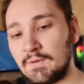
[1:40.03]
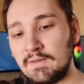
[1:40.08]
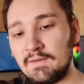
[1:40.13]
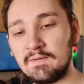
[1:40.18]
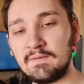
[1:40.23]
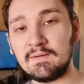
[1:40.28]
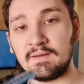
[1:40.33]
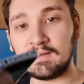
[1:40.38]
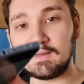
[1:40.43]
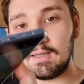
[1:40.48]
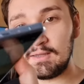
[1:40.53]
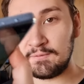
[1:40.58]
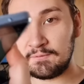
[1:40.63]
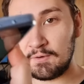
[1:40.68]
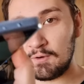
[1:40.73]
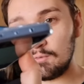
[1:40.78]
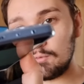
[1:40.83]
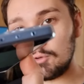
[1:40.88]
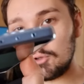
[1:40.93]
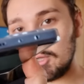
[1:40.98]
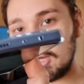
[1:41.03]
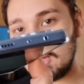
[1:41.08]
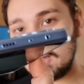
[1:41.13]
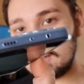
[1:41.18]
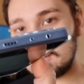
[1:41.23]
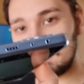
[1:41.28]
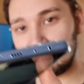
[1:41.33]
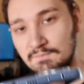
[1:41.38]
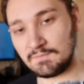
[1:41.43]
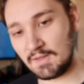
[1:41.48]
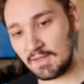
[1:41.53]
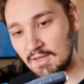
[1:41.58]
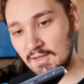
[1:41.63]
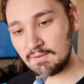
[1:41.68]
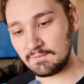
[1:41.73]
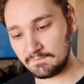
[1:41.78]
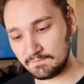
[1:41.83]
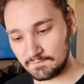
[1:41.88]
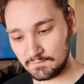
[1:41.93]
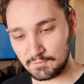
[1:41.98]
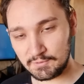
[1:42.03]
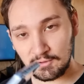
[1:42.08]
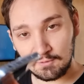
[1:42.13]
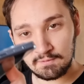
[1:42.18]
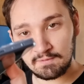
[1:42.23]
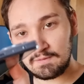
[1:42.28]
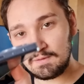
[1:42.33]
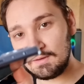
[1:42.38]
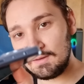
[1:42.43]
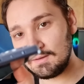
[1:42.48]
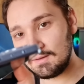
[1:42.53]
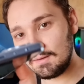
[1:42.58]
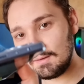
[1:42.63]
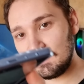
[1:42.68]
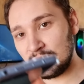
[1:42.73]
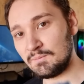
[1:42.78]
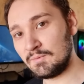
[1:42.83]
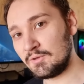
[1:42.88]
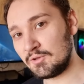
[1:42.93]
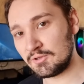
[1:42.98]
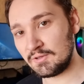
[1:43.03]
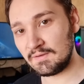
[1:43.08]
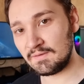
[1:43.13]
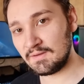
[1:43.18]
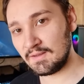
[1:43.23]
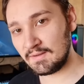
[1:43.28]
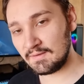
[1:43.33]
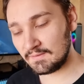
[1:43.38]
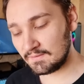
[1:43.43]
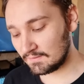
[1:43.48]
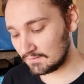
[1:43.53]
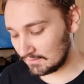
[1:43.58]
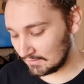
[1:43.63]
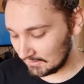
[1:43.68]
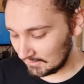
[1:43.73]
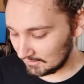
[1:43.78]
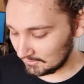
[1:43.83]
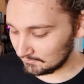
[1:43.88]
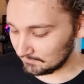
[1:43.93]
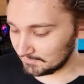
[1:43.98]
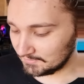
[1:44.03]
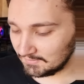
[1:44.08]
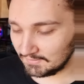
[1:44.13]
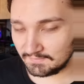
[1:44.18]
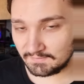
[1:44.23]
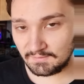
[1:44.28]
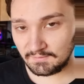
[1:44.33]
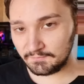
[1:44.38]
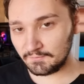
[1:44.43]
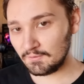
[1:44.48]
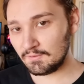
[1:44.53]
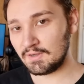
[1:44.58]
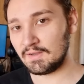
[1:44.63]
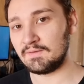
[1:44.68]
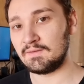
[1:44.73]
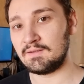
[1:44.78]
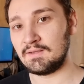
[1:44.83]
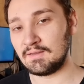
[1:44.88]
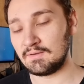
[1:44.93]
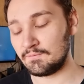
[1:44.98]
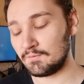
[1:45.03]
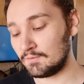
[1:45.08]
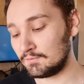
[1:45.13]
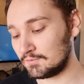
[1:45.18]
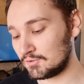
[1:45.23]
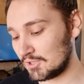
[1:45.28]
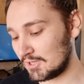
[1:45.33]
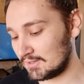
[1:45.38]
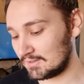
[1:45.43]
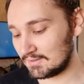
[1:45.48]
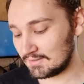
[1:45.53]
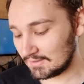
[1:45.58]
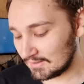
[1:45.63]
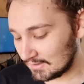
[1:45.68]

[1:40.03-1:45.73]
well as a headphone jack. Yeah, we don't see this much these days, but yes, this phone has a headphone jack.